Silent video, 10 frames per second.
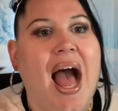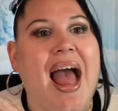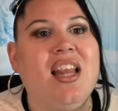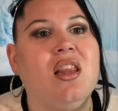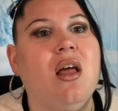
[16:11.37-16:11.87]

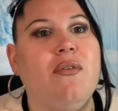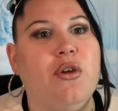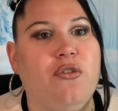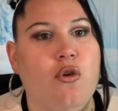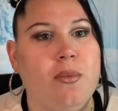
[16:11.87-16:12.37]
I love
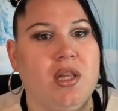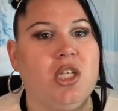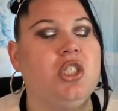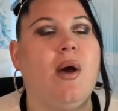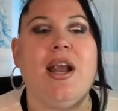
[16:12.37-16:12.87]
their formula,
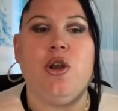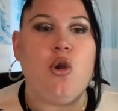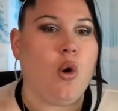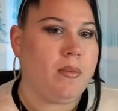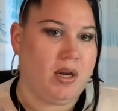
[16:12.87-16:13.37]
so I
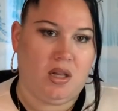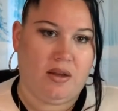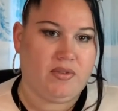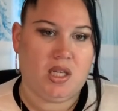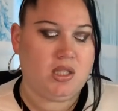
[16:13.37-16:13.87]
know I'm going to
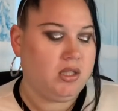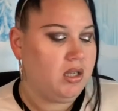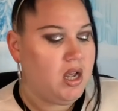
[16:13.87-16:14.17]
love this.